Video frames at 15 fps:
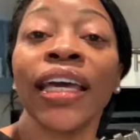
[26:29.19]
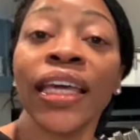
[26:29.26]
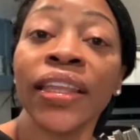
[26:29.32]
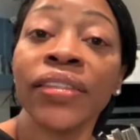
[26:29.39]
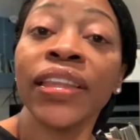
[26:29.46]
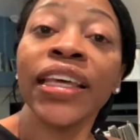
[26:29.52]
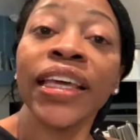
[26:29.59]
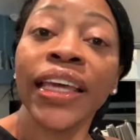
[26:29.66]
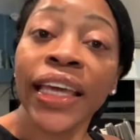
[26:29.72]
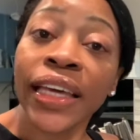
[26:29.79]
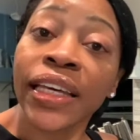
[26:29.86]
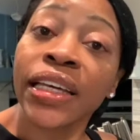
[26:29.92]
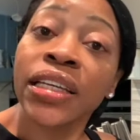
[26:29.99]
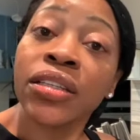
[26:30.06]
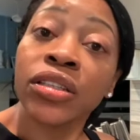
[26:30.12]
In the
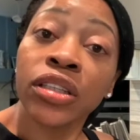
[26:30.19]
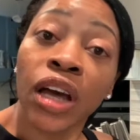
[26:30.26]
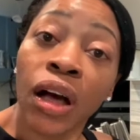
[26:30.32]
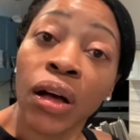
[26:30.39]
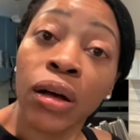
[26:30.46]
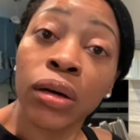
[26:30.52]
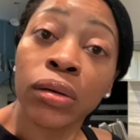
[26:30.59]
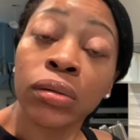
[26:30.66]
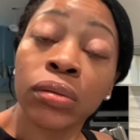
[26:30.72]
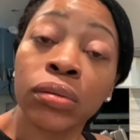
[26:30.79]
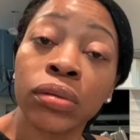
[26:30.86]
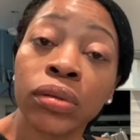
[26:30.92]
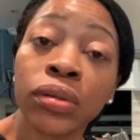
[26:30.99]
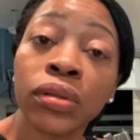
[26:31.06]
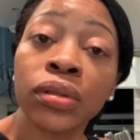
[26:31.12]
end, y'all,
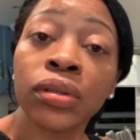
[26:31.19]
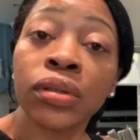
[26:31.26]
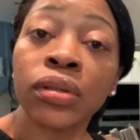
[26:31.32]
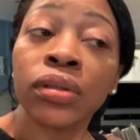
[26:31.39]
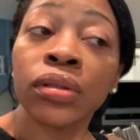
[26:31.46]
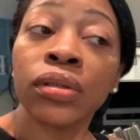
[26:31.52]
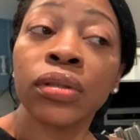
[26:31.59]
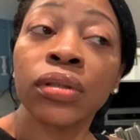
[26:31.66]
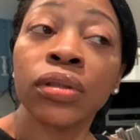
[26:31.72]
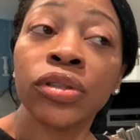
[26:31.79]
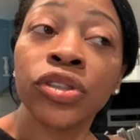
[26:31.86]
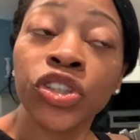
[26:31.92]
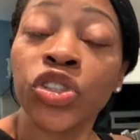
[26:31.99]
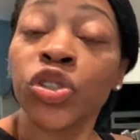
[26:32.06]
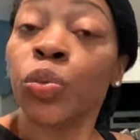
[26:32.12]

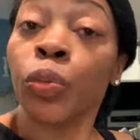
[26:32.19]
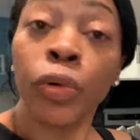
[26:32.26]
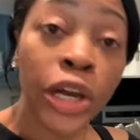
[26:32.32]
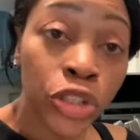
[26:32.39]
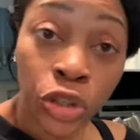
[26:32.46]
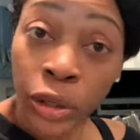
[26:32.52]
just pressure